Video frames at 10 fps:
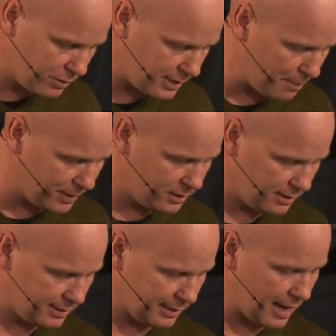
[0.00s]
who step into
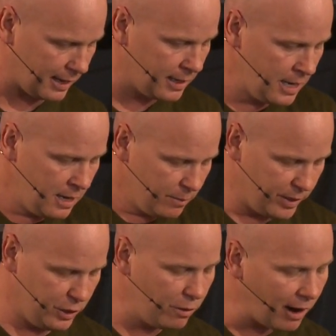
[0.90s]
this light.
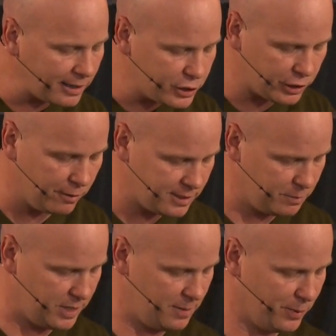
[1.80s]
But you are a chosen
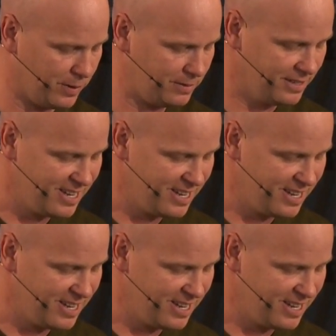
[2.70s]
people,